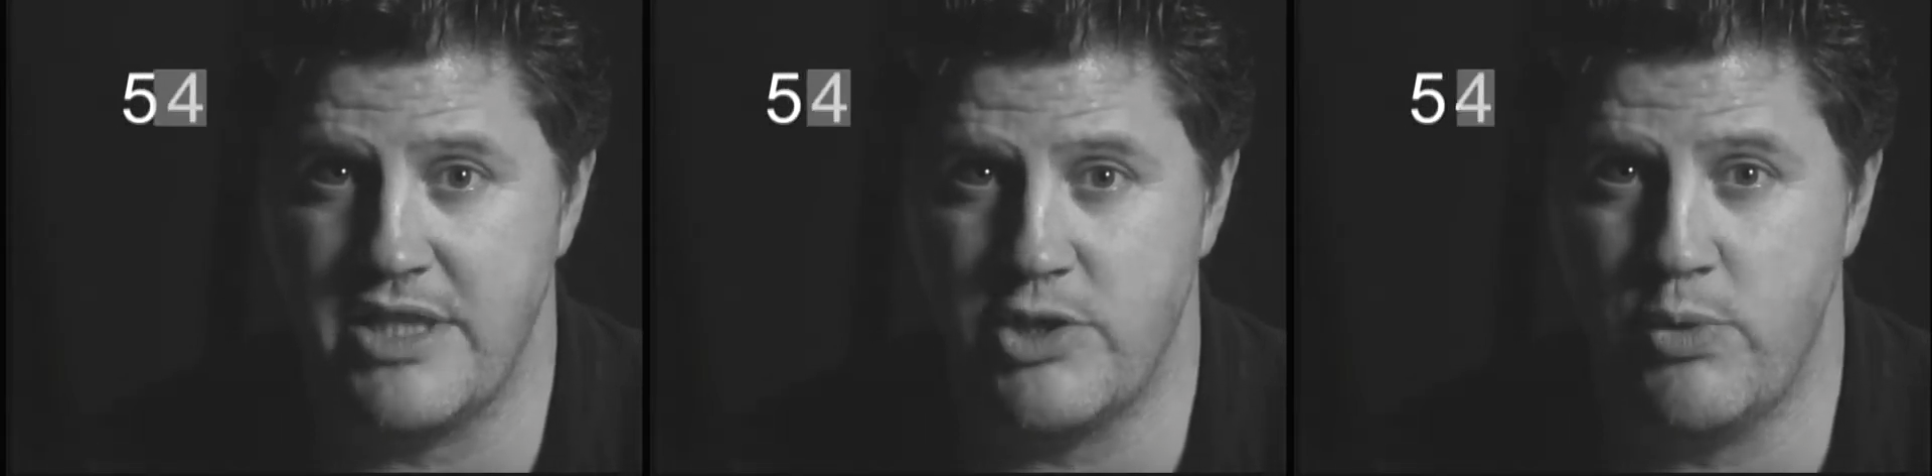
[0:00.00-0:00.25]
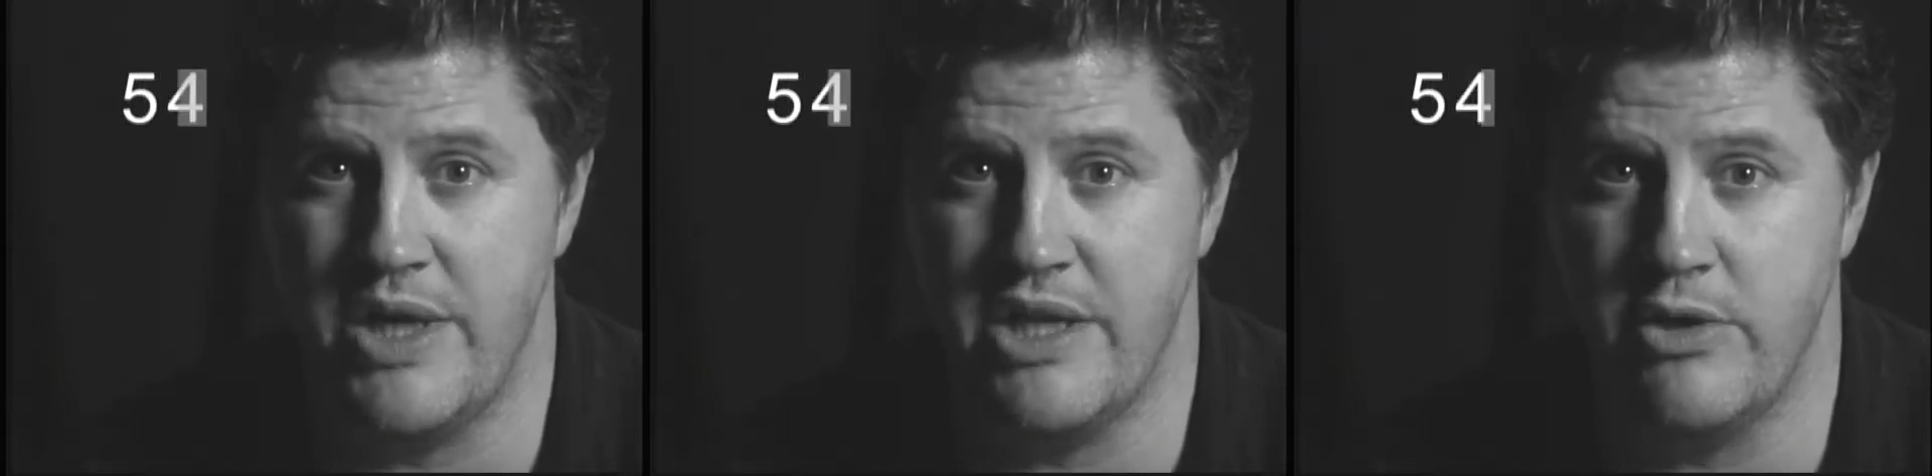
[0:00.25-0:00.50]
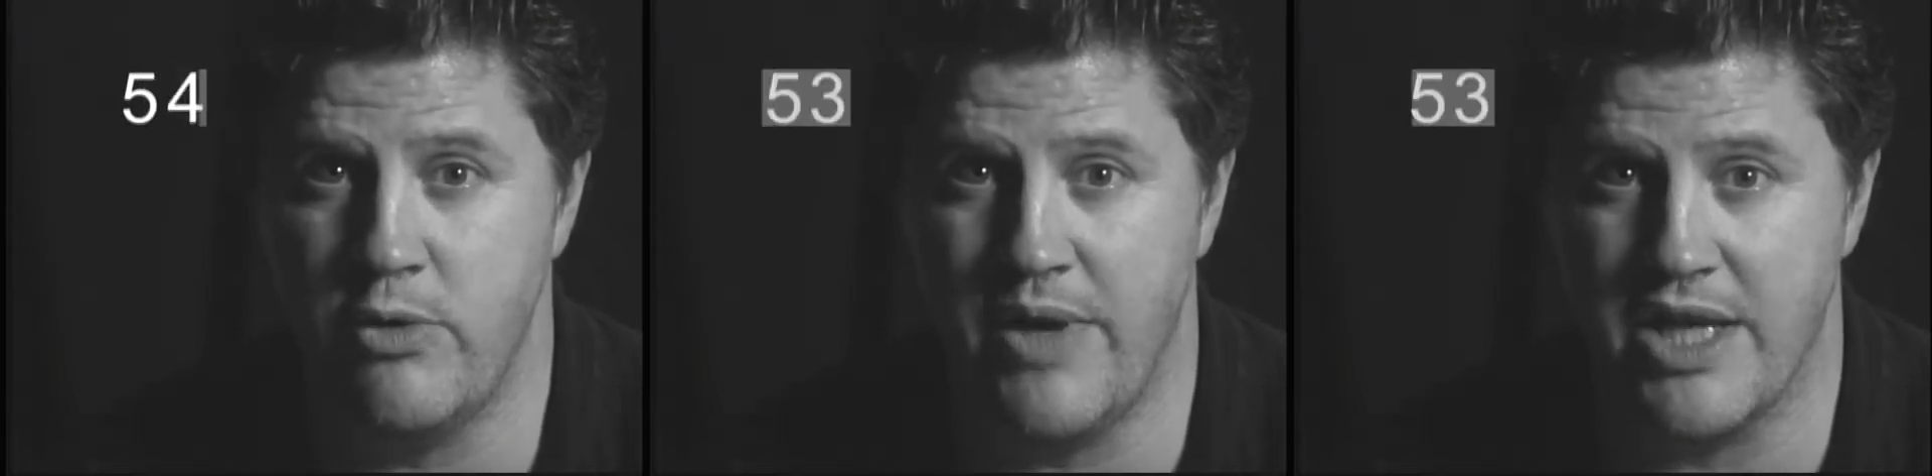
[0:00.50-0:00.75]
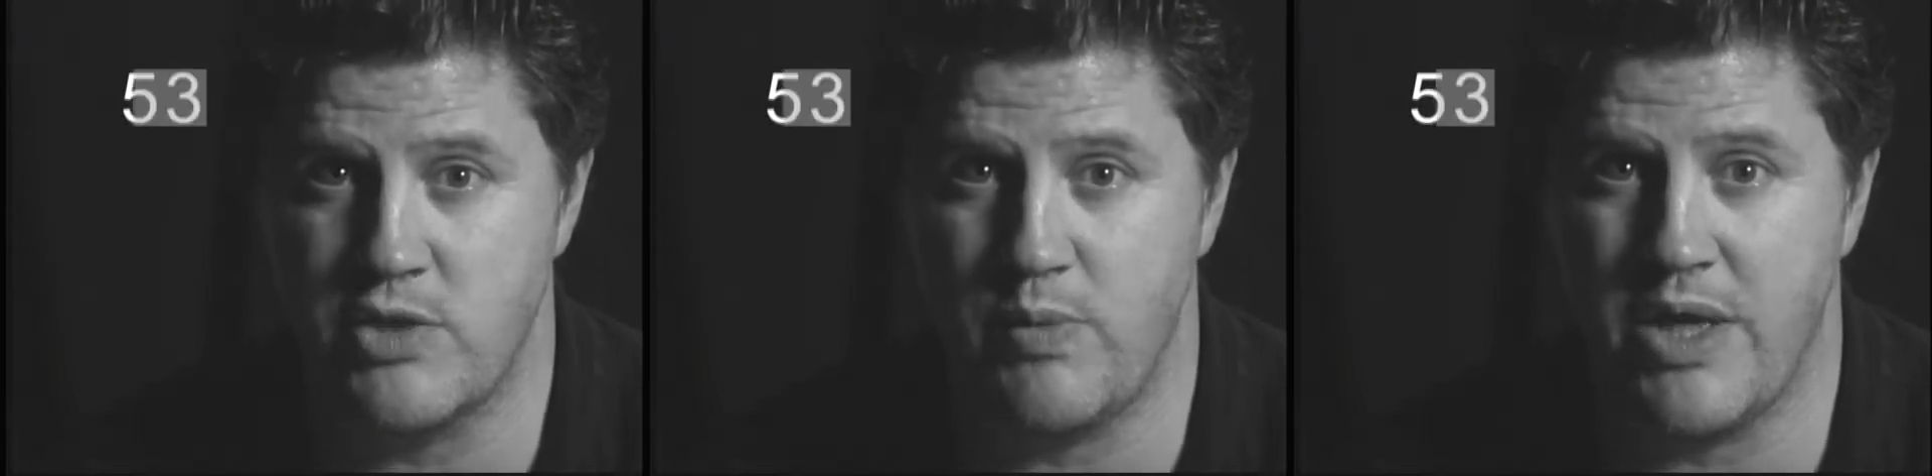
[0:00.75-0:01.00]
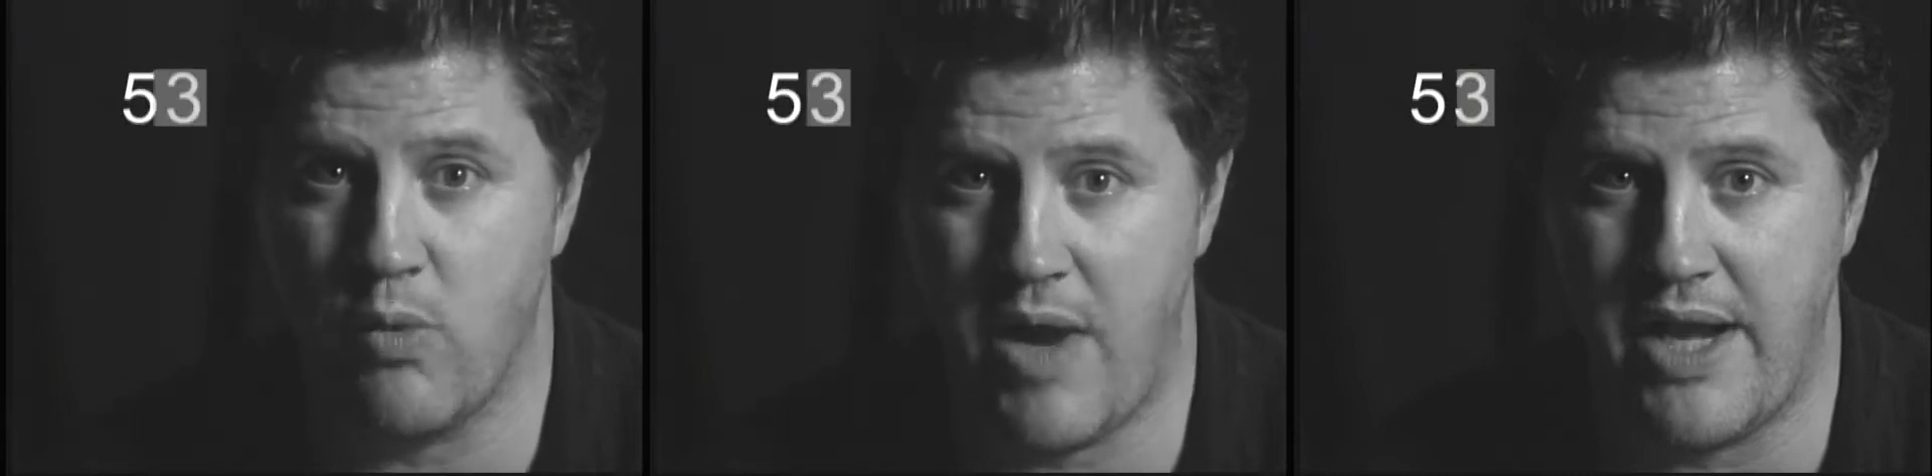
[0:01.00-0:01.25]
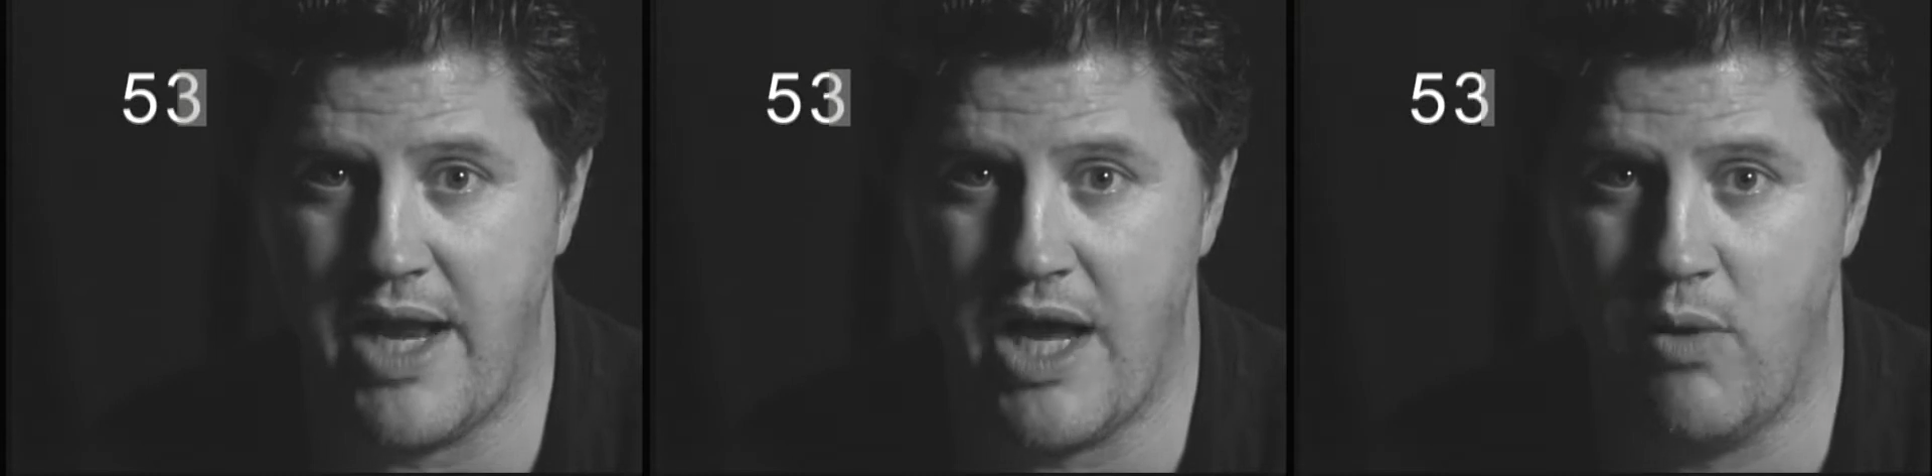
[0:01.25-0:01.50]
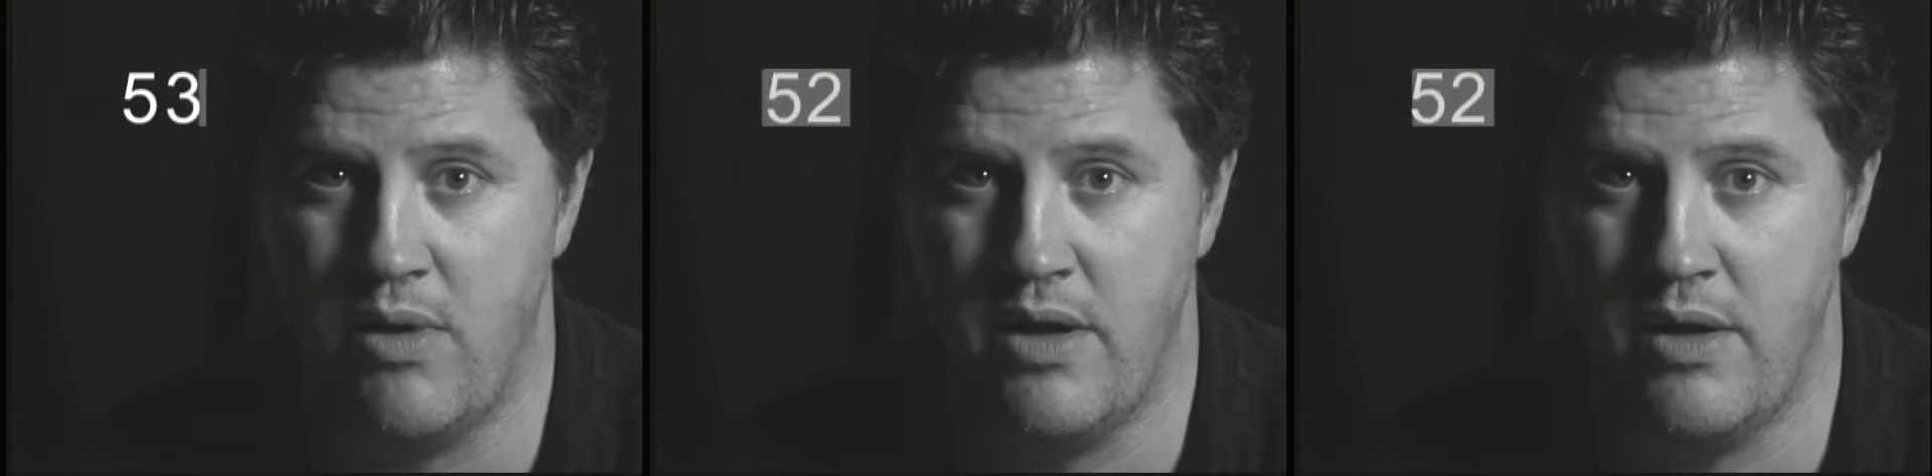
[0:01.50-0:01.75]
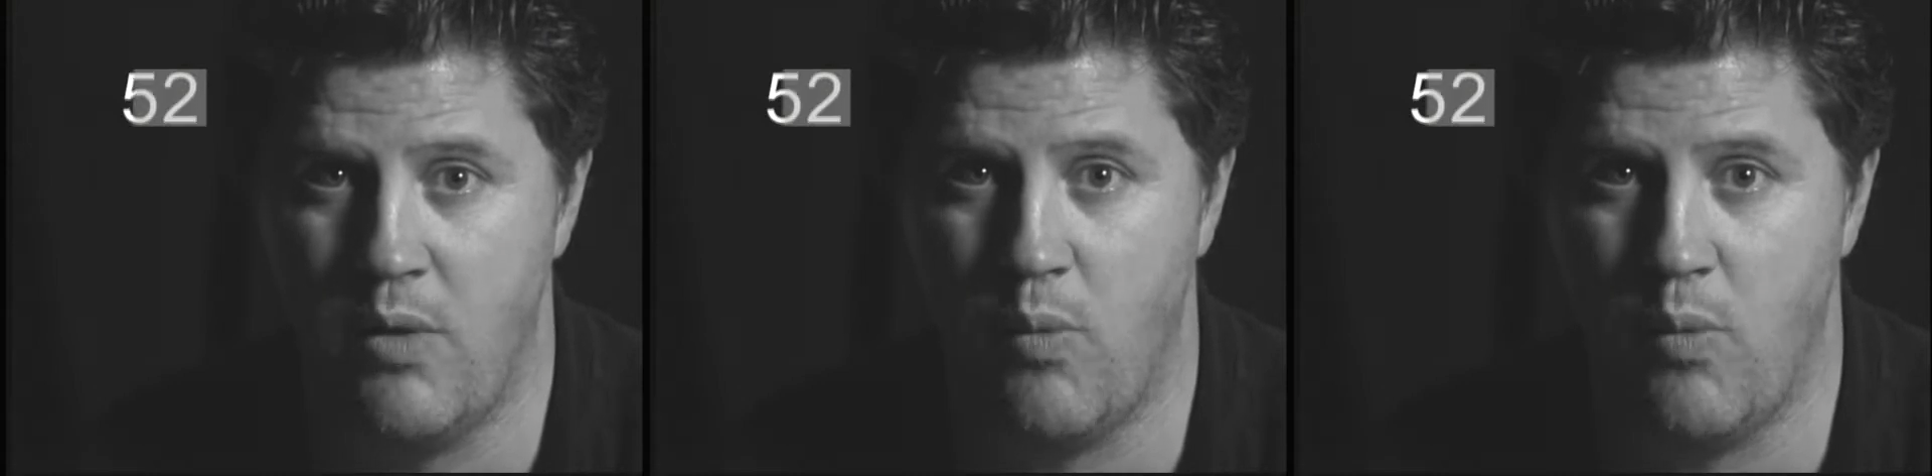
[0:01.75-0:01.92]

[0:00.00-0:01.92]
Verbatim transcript: things you need to do next week right now,